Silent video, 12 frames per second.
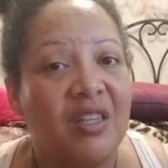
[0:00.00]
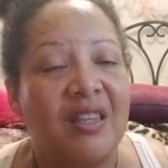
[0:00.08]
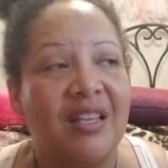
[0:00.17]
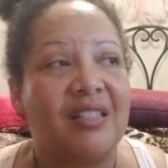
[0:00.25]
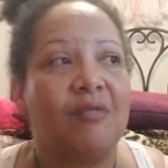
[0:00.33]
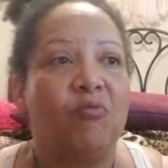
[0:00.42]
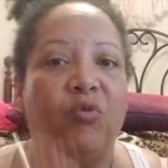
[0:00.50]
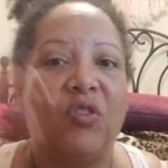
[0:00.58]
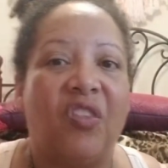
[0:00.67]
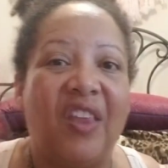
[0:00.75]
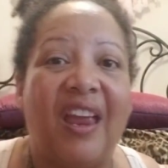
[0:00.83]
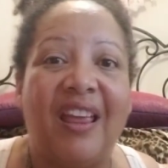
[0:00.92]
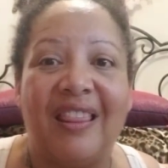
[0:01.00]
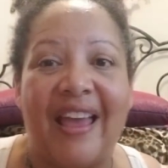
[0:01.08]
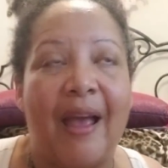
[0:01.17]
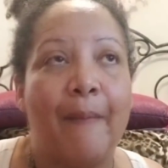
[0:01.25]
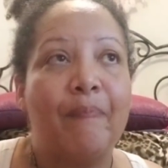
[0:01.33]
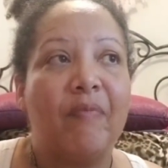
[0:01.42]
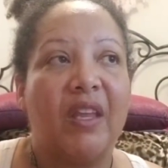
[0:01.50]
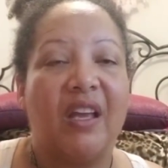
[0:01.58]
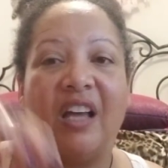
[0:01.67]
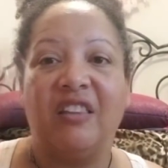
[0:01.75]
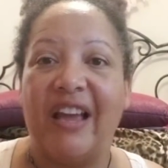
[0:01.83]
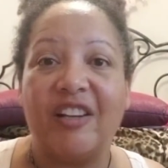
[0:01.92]
this thing that
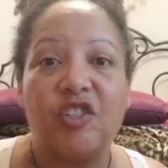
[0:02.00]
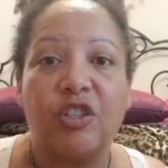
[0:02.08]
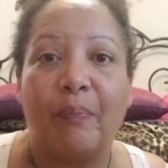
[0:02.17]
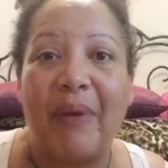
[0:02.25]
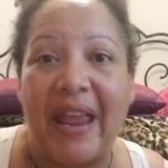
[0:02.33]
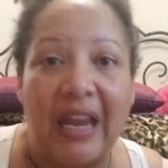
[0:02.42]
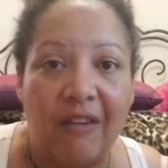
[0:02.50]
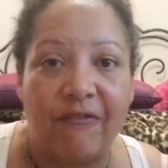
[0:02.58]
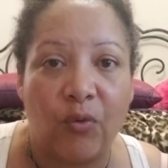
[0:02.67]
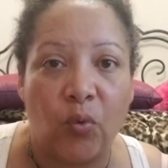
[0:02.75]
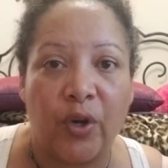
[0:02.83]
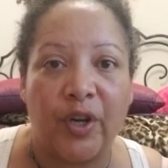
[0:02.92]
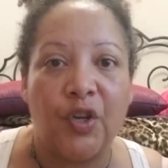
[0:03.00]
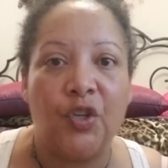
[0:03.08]
unless you're paying for it,